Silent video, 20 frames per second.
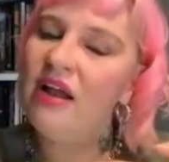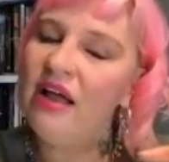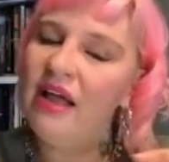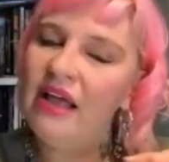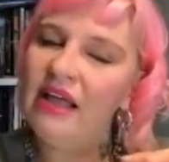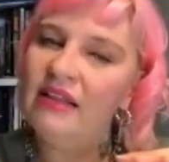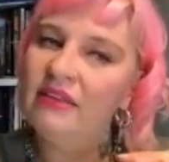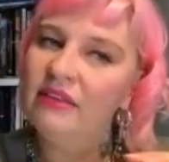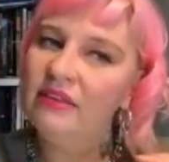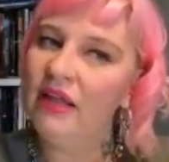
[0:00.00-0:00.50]

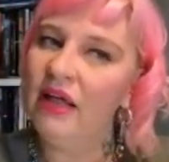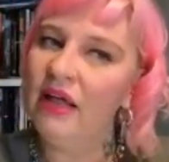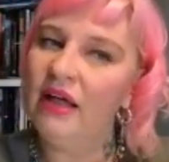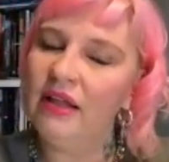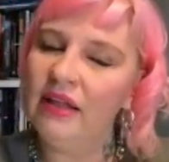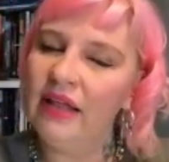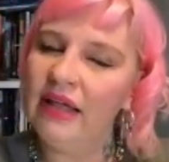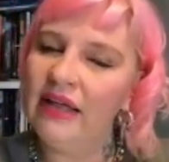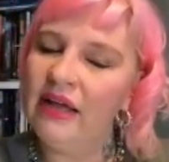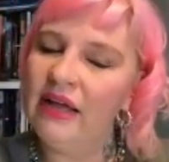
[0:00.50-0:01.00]

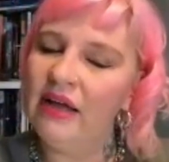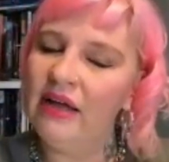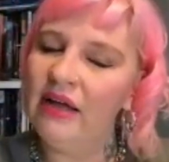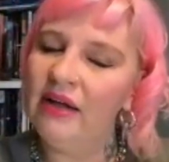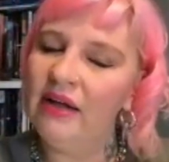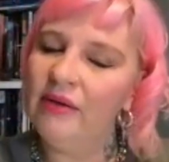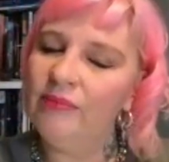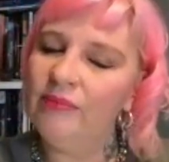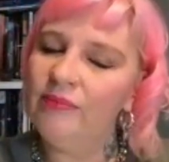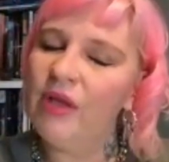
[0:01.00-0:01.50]
like
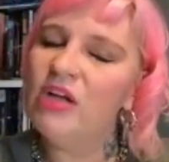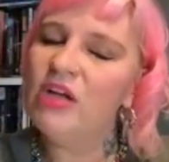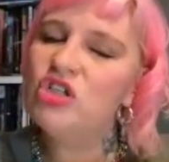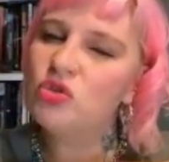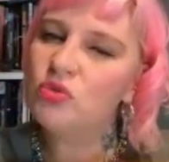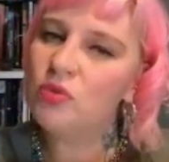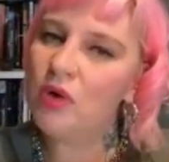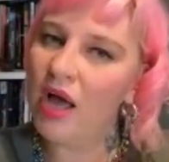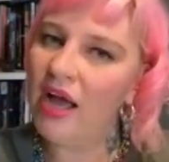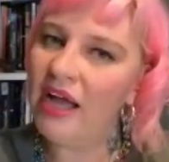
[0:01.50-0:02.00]
a
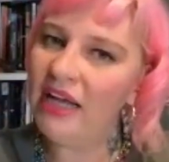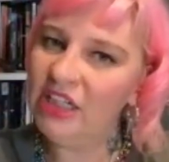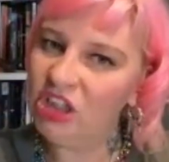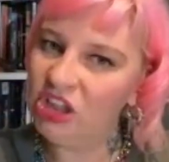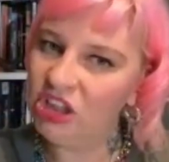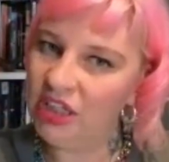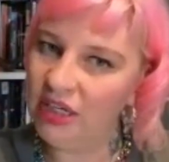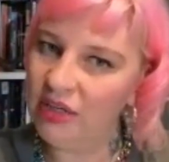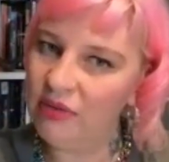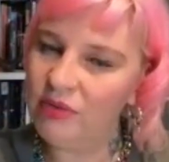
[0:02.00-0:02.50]
dry gin,